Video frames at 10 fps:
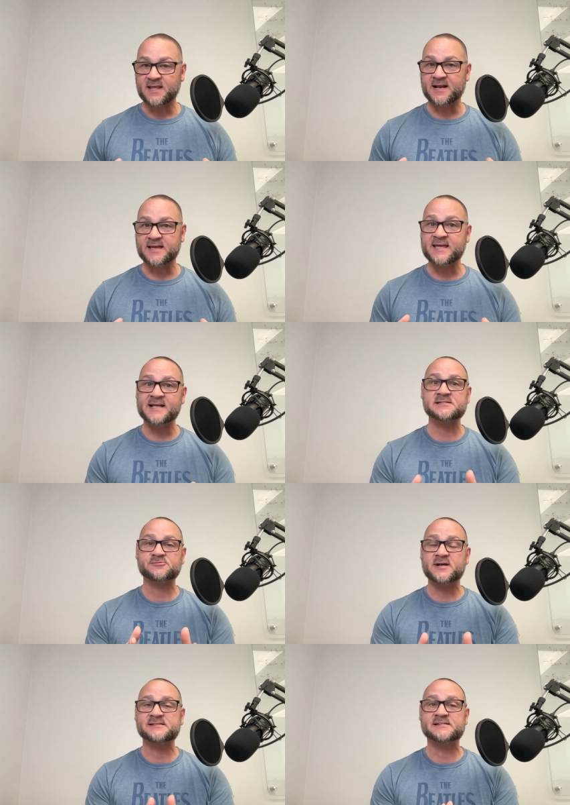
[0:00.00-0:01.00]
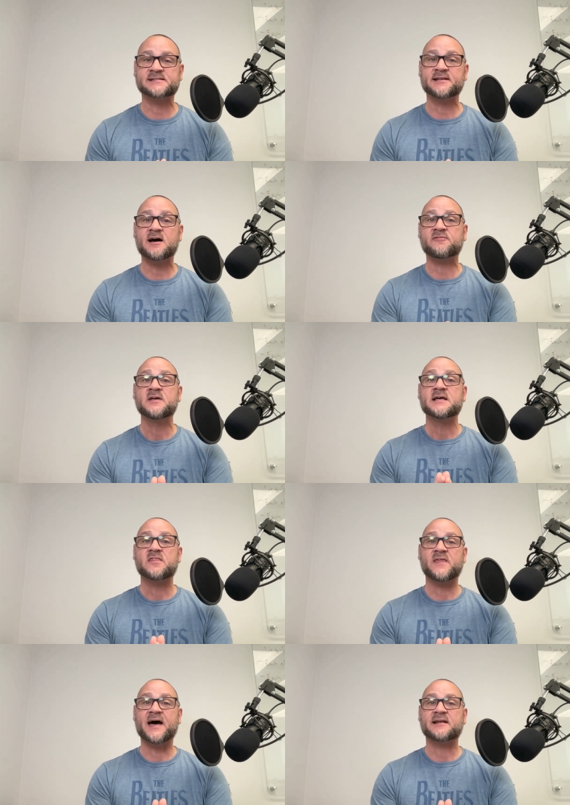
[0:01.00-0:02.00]
And I can't stress this
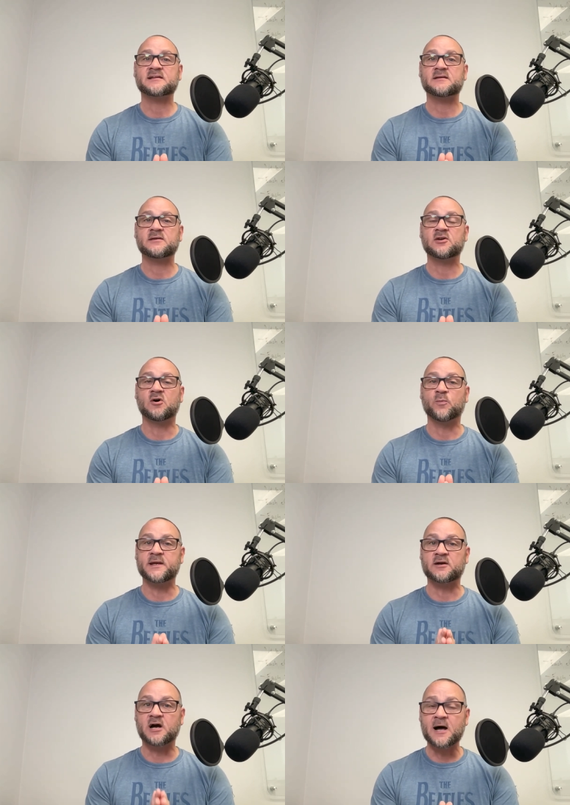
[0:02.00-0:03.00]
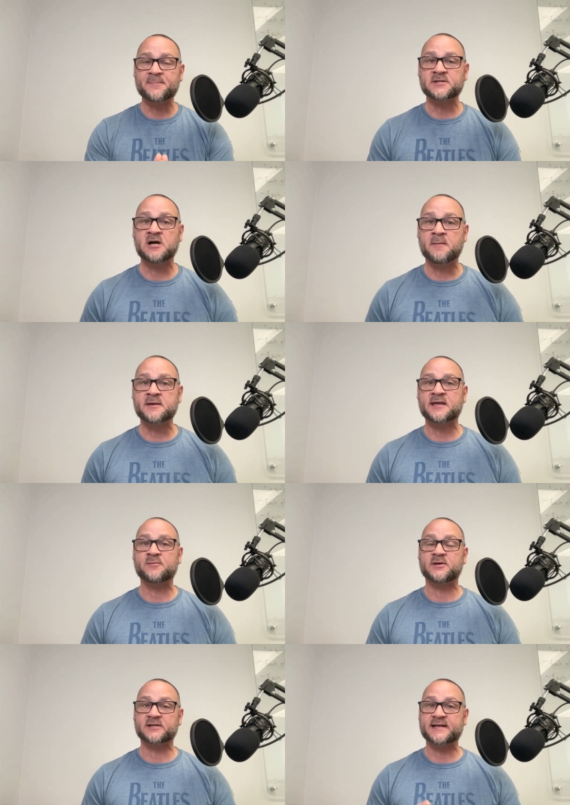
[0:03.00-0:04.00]
enough that, you know, when you're up and coming
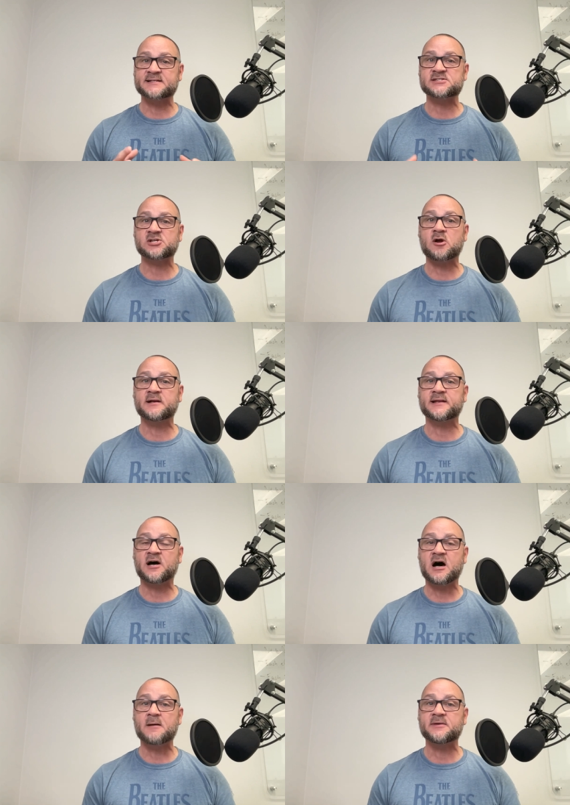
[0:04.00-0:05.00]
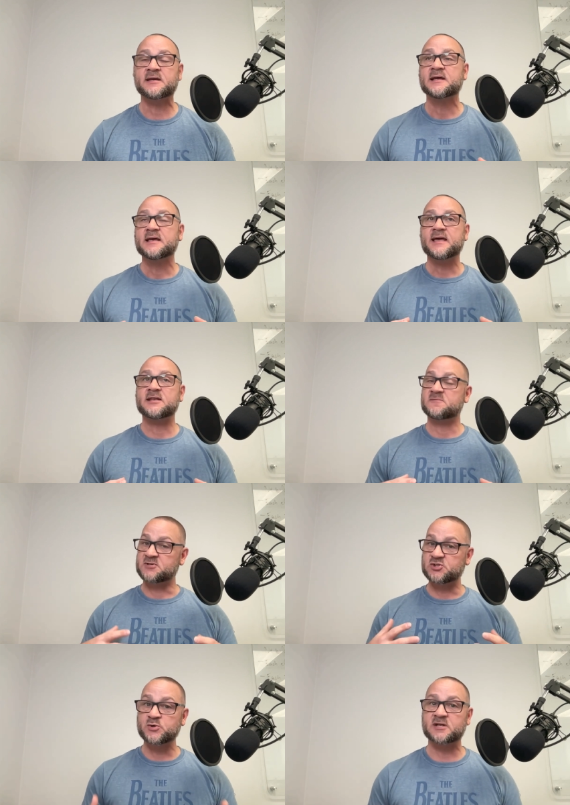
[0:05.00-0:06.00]
and when you're getting started in a hobby and you've
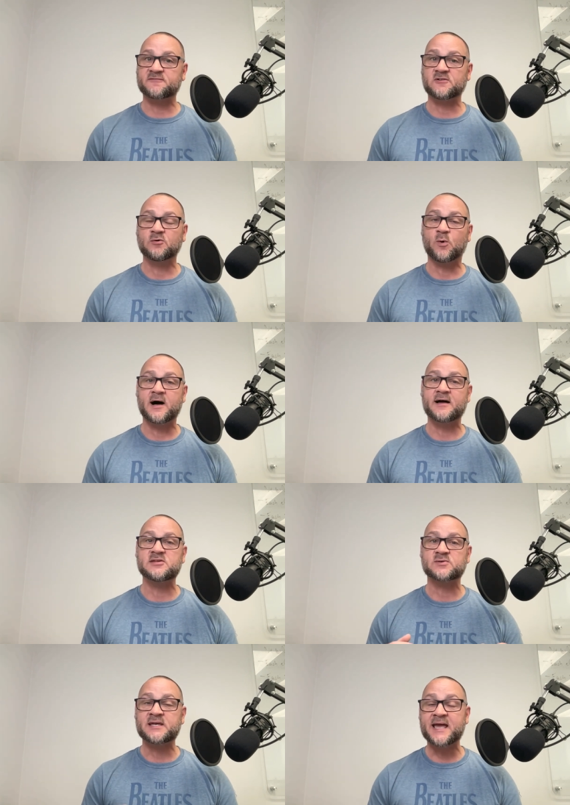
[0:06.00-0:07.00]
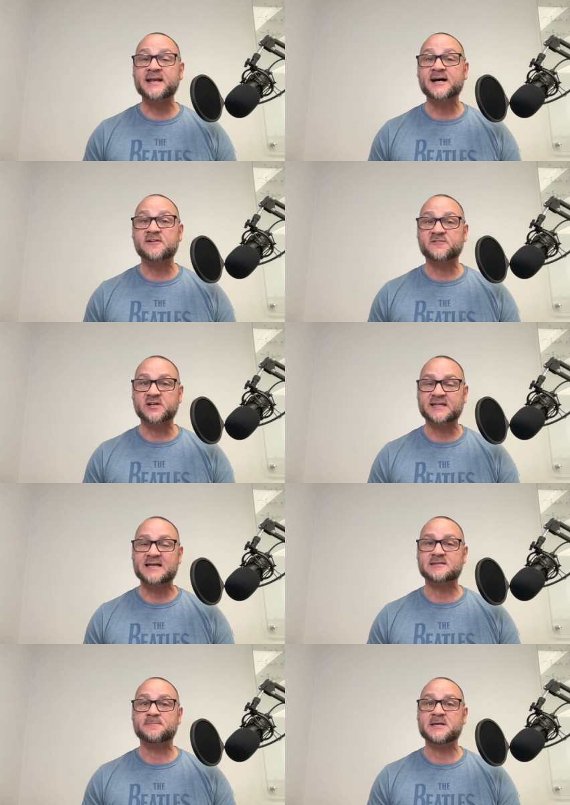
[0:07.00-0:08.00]
been doing it for a while, you cannot
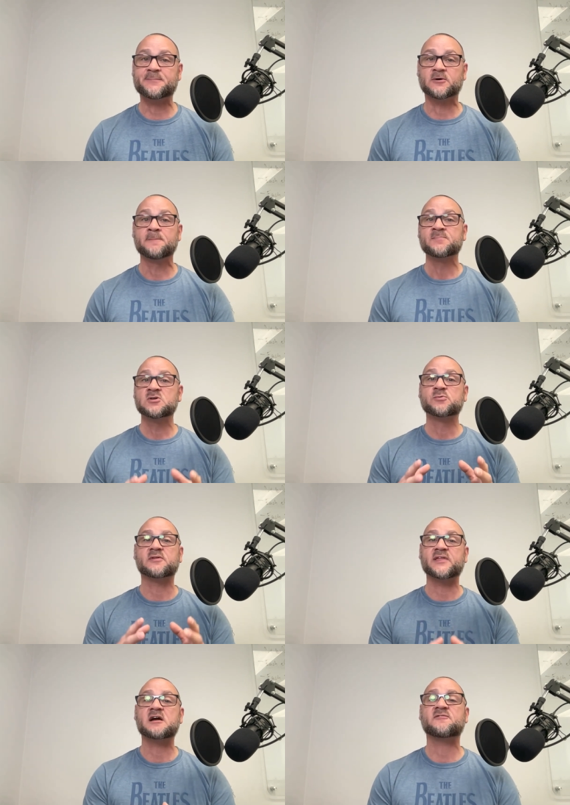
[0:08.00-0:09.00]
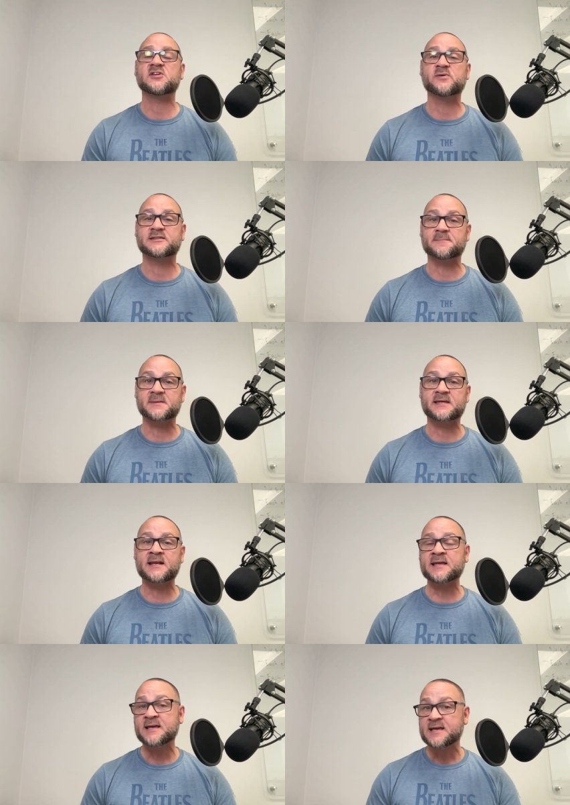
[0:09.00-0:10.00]
forget the people who were there for you at the beginning